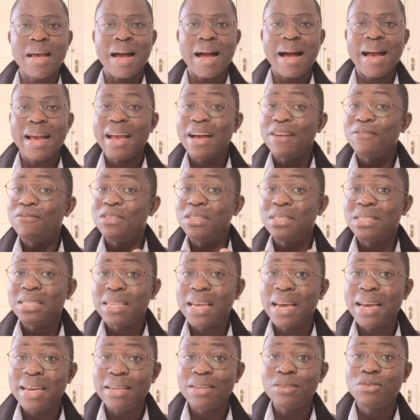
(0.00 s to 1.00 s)
I have
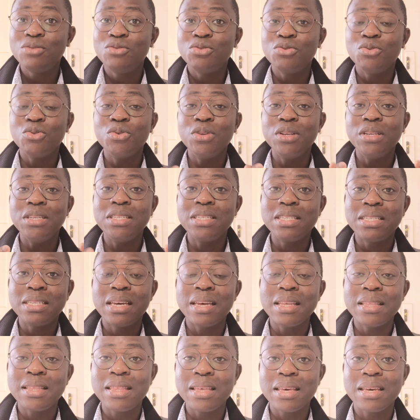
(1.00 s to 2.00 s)
decided to only
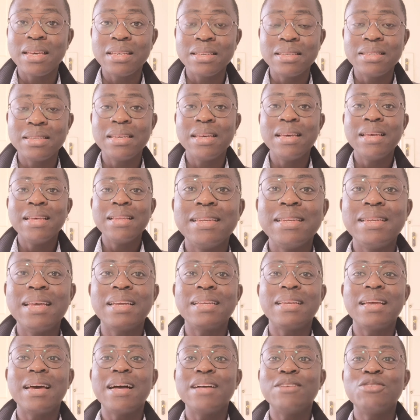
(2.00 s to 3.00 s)
share things
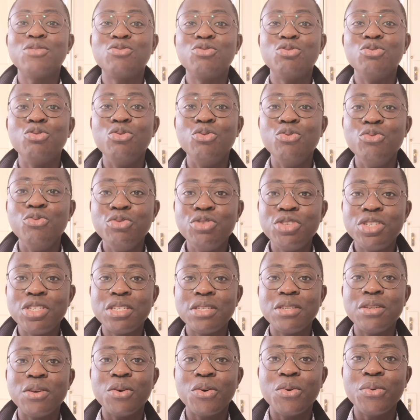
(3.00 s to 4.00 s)
that are
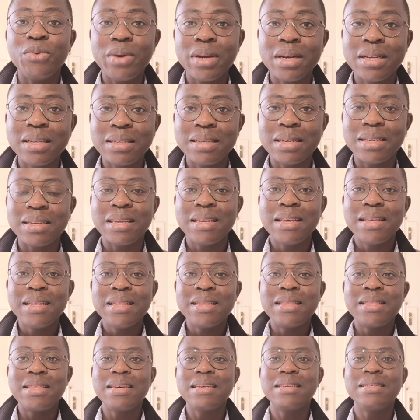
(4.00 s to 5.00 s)
solution oriented,
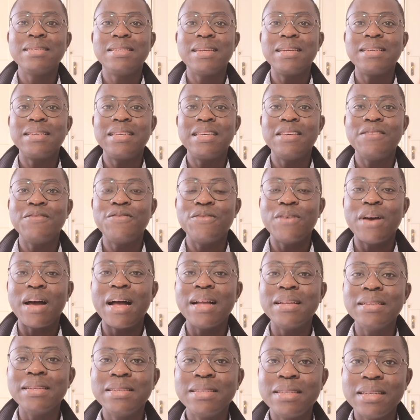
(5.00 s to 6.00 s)
things that give
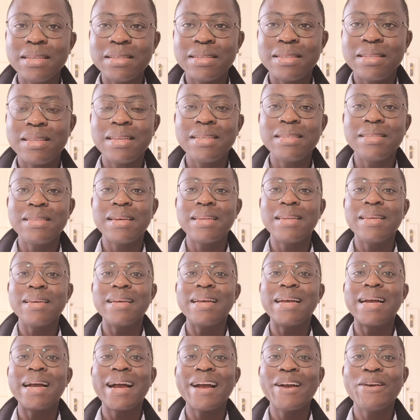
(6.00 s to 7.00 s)
answers, things that
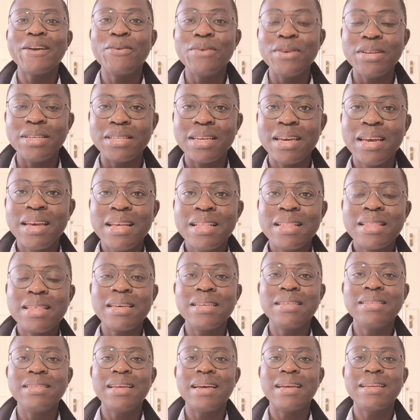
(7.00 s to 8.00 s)
encourage,
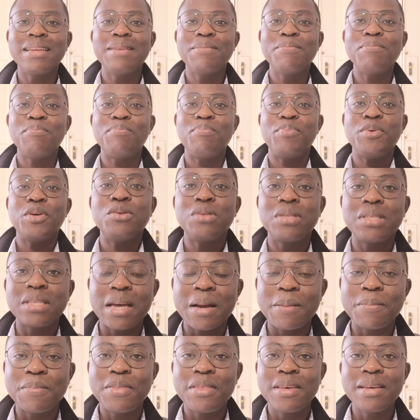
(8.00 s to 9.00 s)
things that build
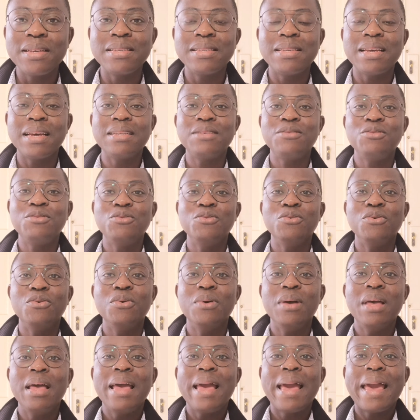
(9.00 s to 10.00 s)
up, things that
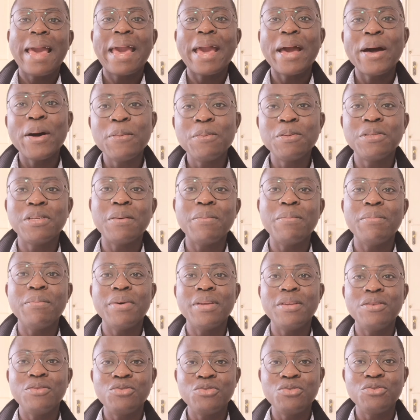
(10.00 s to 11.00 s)
help
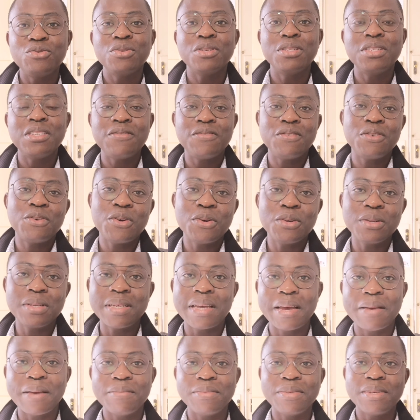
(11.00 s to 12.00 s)
somebody through the difficult
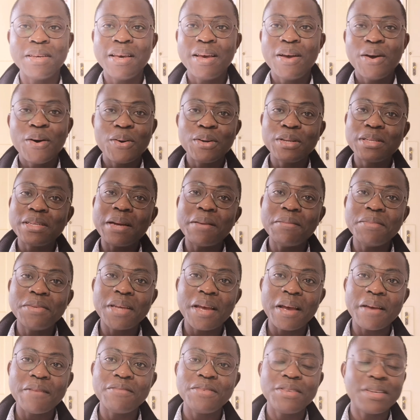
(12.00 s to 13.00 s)
times, or
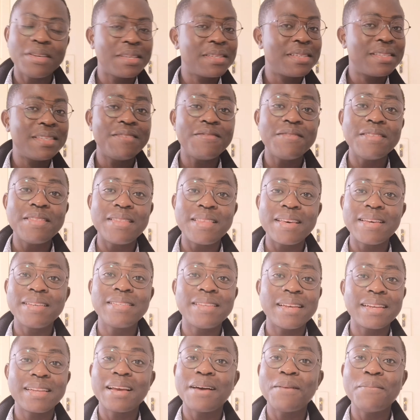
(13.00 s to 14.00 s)
sometimes just even
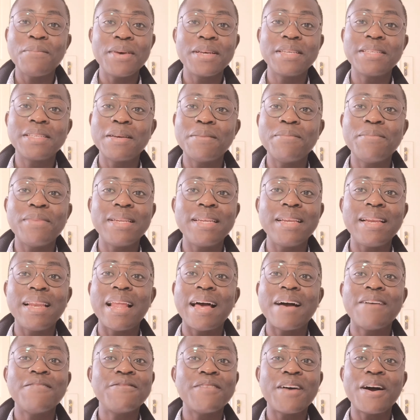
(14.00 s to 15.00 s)
things that can make somebody
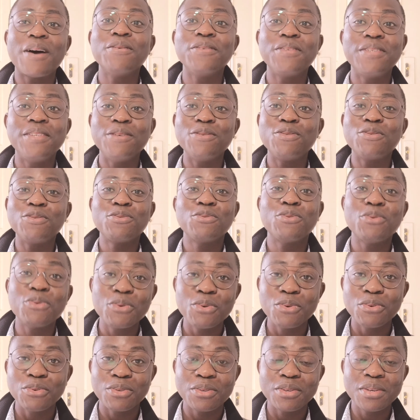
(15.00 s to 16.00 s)
laugh out the
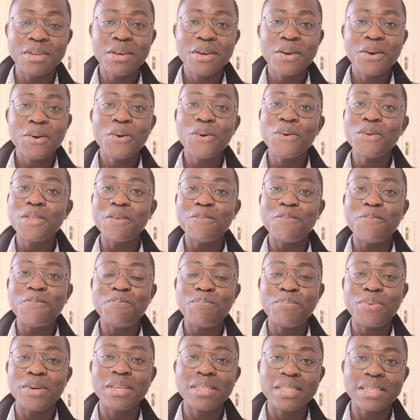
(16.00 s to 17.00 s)
sorrows or the
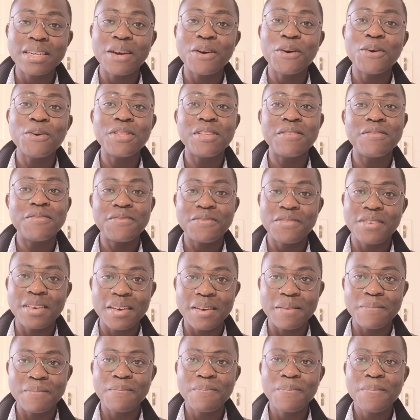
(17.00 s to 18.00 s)
pressure or the
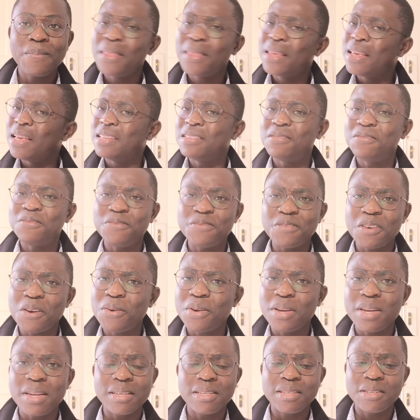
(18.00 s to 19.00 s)
fear. Is
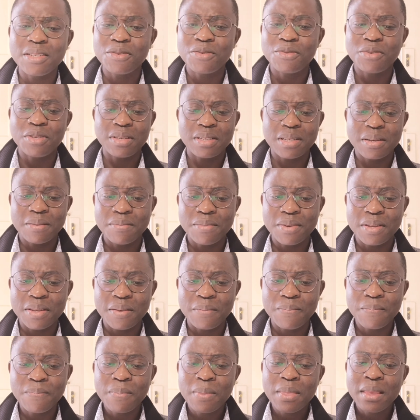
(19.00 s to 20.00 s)
very necessary,
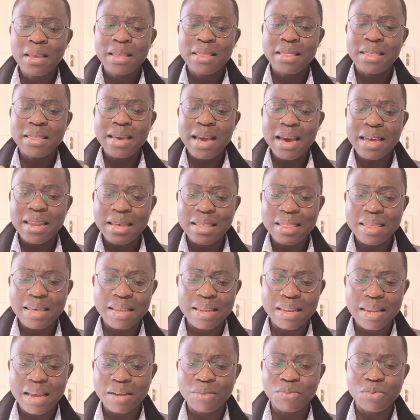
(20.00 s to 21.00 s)
somebody. The other
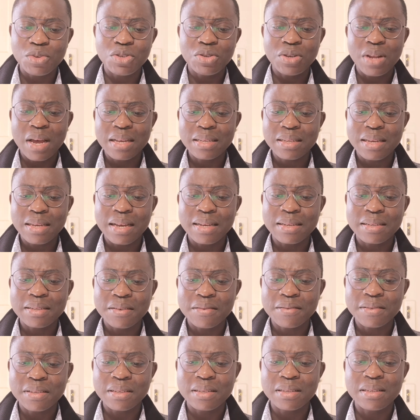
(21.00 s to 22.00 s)
thing that we should ask
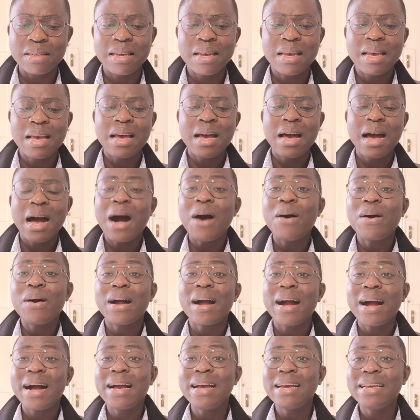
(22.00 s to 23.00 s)
ourselves is, how
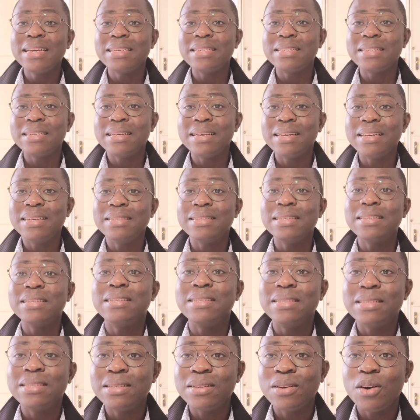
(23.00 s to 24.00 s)
kind is
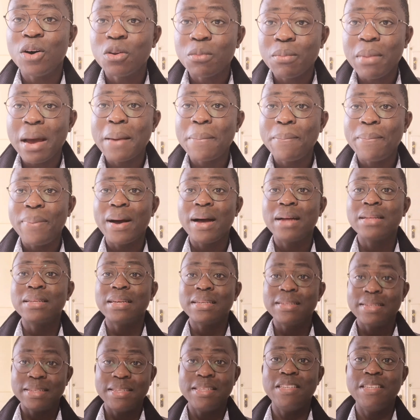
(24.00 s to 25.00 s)
it on my part
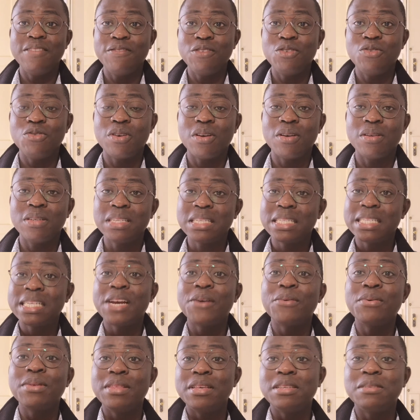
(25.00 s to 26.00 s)
as an individual
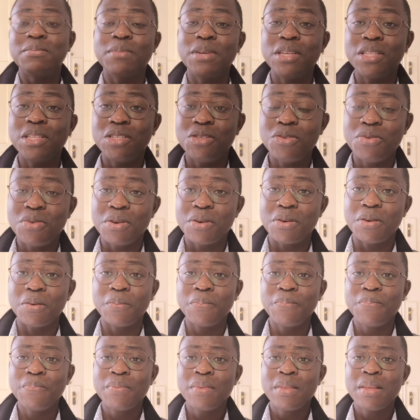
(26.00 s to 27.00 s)
sharing this material?
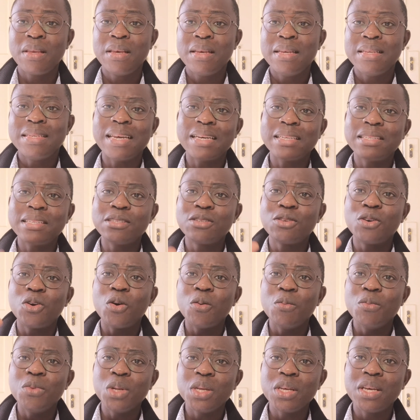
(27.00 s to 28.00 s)
Does it
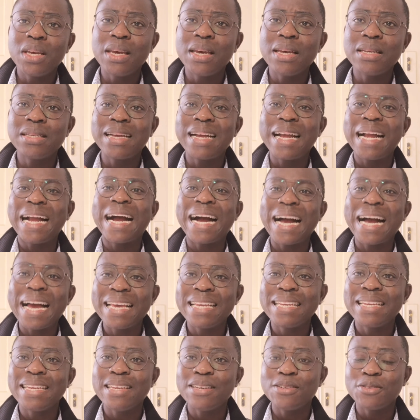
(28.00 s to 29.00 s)
communicate
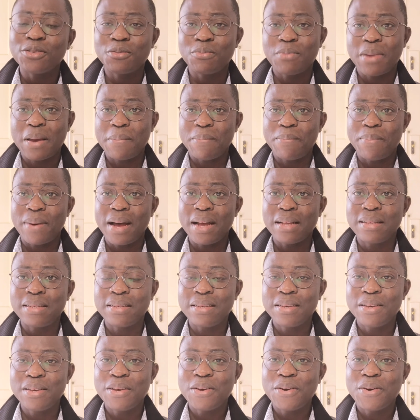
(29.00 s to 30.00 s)
kindness on my part,
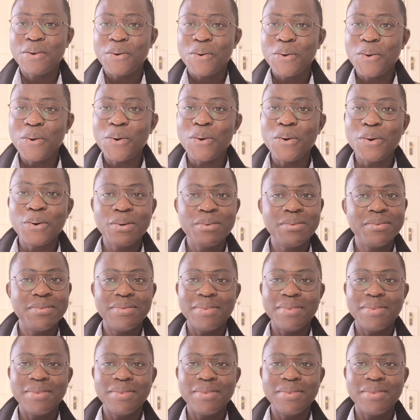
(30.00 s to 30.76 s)
or